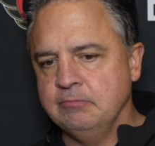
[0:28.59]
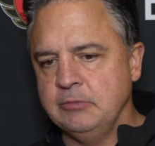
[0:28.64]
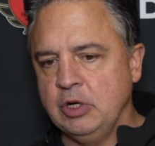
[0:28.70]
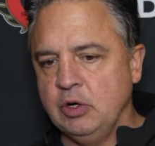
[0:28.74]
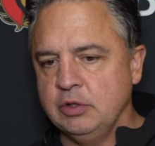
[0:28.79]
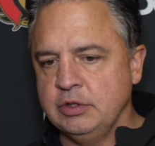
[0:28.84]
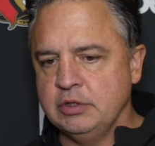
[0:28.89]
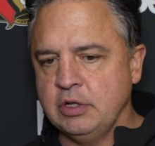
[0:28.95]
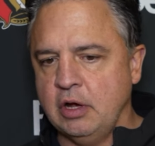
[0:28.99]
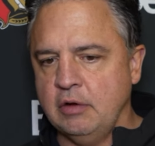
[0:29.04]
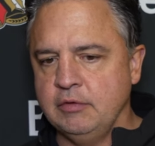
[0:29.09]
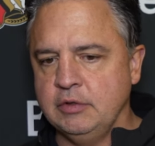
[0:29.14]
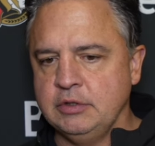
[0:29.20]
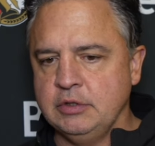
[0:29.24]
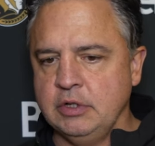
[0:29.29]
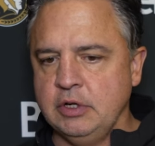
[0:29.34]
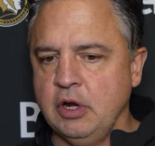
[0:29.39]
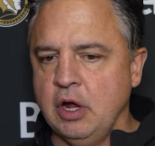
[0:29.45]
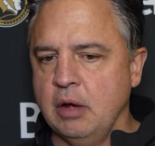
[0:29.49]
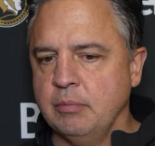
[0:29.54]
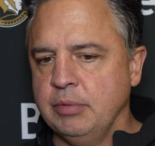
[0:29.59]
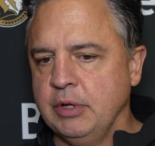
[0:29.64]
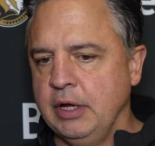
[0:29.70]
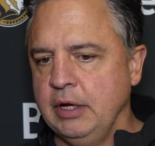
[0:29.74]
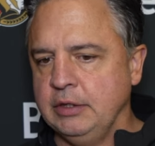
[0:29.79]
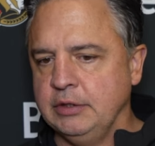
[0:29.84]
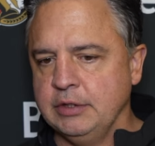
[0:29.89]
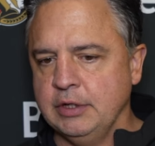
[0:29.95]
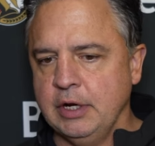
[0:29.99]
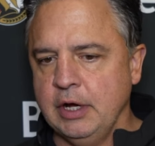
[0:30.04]
You know, he's obviously not
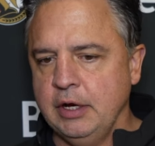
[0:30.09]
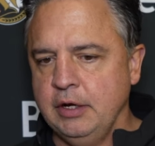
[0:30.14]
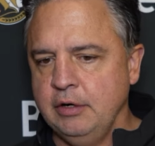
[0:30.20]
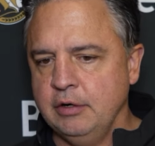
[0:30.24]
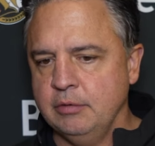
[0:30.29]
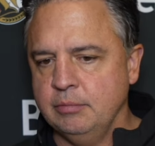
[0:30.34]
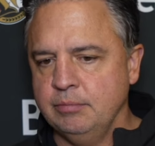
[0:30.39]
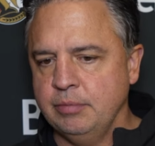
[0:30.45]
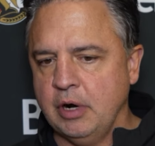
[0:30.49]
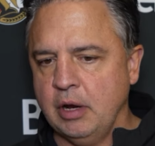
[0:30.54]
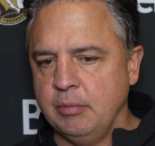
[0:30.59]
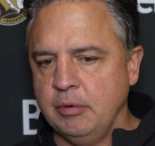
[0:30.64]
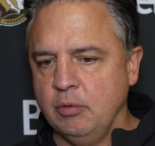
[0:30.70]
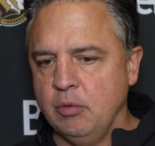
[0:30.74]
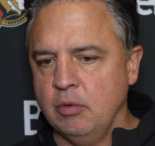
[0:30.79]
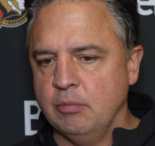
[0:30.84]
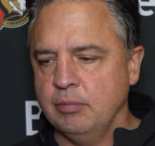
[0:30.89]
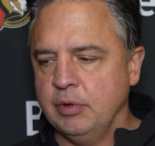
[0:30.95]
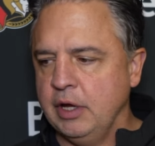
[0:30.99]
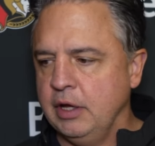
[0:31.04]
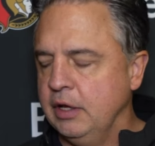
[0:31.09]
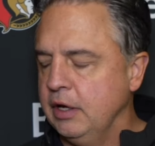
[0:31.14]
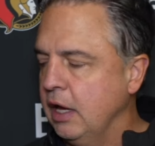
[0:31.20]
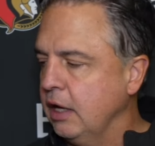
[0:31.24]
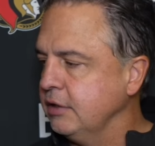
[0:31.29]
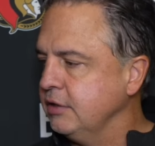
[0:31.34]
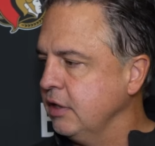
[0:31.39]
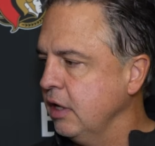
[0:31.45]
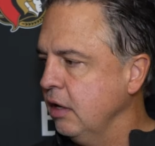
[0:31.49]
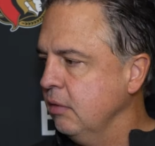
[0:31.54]
playing tonight or probably won't play the
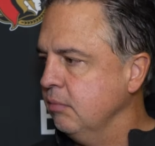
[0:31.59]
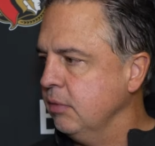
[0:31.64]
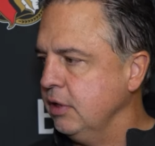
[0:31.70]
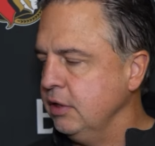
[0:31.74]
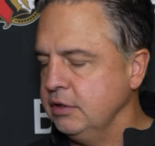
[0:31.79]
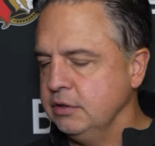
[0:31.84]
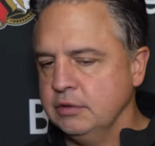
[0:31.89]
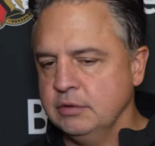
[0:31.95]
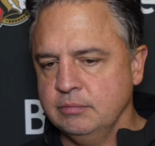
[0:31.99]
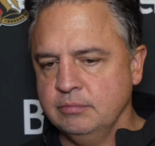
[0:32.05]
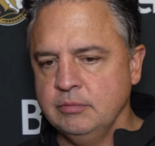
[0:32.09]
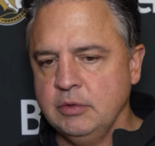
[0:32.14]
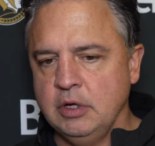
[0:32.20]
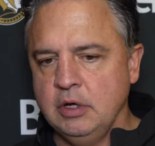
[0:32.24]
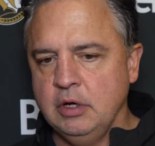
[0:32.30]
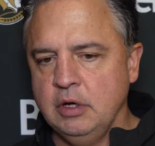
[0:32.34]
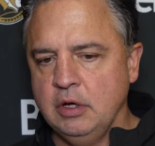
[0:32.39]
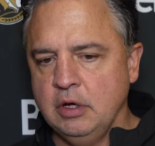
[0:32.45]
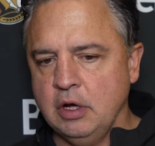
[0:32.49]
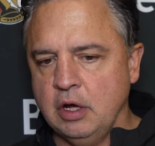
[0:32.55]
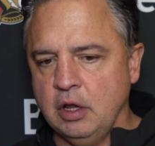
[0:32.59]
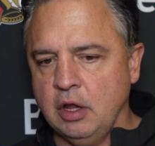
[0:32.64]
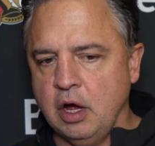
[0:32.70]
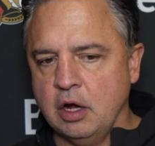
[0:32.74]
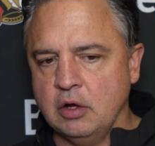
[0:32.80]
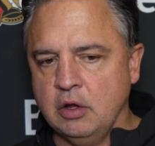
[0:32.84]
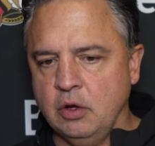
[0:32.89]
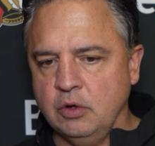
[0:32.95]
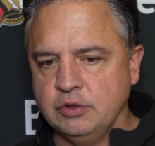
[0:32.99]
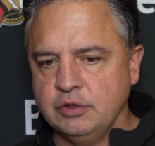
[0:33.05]
next game, but he's a
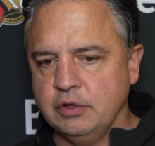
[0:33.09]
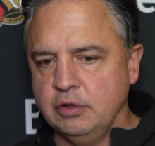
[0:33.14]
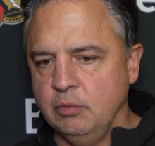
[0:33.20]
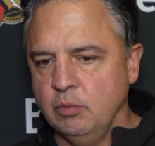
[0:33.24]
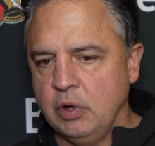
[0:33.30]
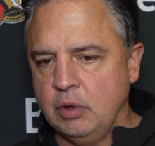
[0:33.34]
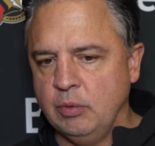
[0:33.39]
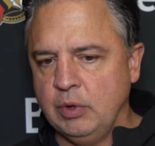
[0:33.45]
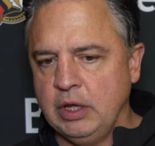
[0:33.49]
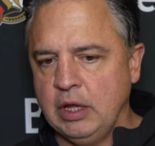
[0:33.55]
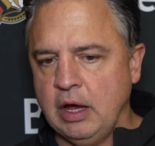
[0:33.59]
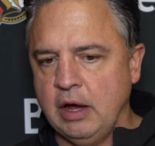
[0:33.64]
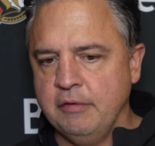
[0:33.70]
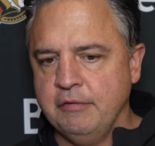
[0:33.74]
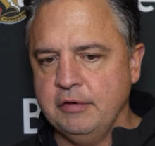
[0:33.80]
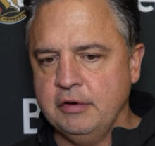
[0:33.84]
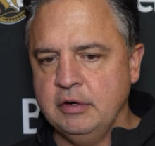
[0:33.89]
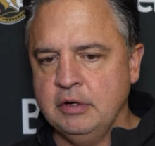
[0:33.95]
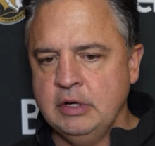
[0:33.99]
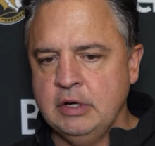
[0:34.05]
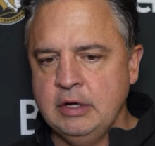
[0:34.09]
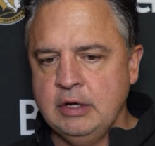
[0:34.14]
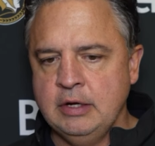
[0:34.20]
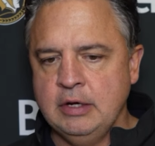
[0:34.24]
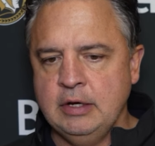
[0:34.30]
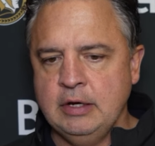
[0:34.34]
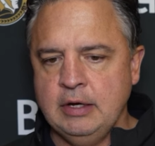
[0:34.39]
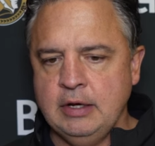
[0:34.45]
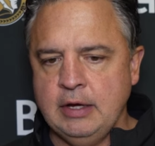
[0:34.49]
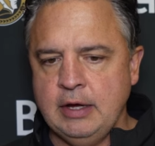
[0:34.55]
lot closer than when we left.
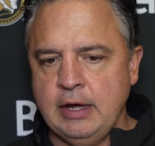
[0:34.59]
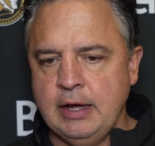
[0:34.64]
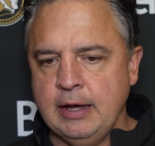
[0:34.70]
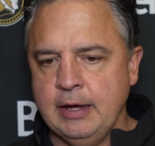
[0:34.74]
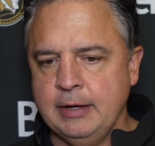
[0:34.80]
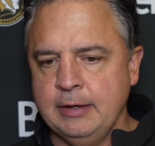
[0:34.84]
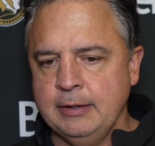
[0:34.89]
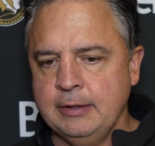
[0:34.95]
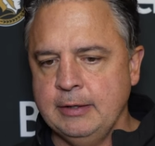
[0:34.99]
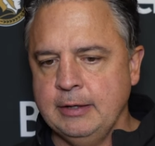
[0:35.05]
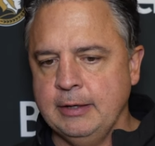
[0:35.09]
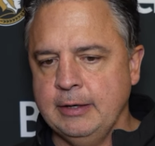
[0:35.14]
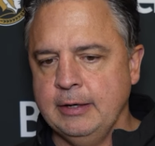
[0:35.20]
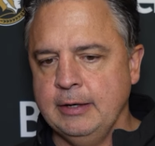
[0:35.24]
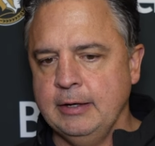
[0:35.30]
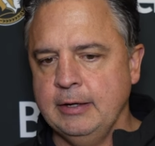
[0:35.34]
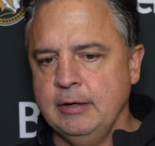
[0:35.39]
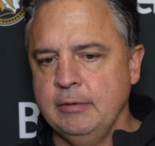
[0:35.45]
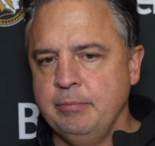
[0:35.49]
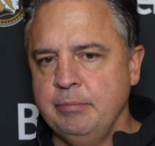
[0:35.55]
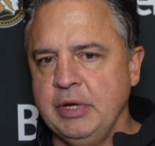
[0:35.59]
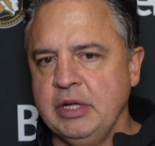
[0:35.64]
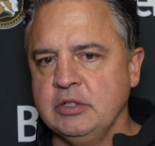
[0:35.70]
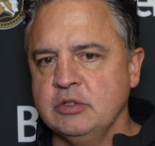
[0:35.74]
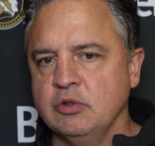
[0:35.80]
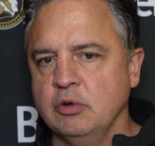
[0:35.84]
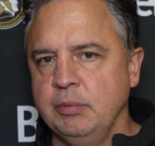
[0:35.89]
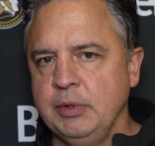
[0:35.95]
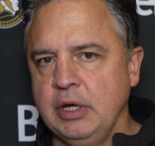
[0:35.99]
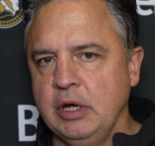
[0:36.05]
And uh,
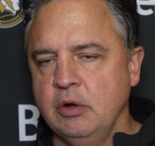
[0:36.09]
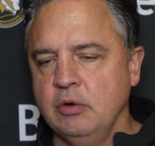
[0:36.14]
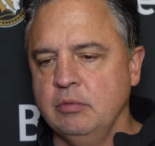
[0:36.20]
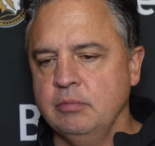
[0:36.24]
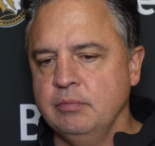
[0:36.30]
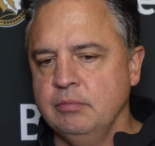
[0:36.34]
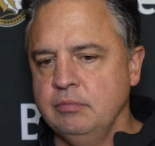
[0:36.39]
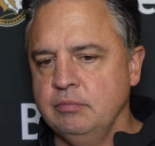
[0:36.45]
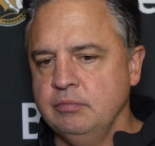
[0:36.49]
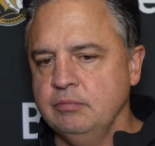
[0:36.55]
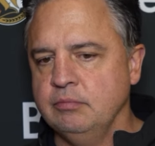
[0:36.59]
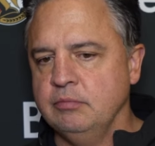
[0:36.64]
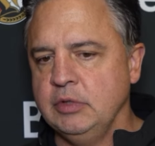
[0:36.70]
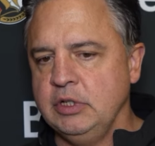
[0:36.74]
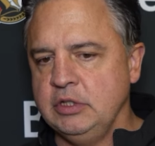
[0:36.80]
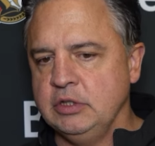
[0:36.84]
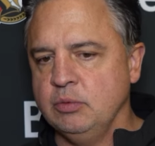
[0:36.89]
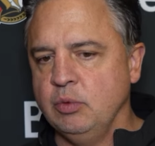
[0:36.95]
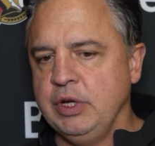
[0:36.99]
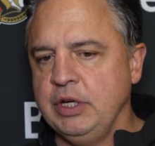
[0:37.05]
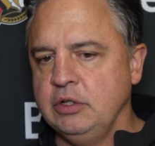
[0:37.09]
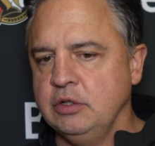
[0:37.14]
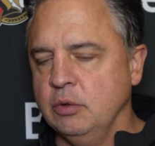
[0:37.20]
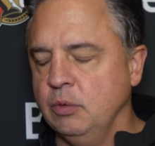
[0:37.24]
Pence will be out. He's week